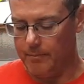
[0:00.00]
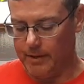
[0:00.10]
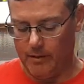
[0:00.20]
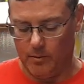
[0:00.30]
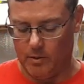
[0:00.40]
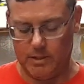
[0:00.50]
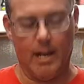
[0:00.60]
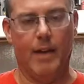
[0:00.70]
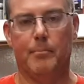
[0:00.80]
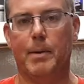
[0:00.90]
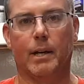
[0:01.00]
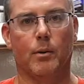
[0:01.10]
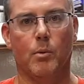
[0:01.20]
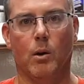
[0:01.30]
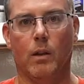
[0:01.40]
even ones that have bigger
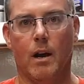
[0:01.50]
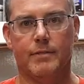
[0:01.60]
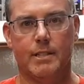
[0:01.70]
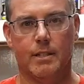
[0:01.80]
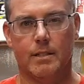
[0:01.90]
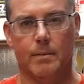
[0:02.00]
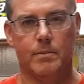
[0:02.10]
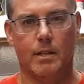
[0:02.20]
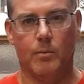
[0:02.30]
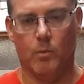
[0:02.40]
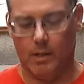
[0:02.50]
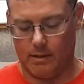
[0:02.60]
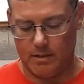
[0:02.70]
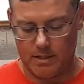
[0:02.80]
roll-off systems than what the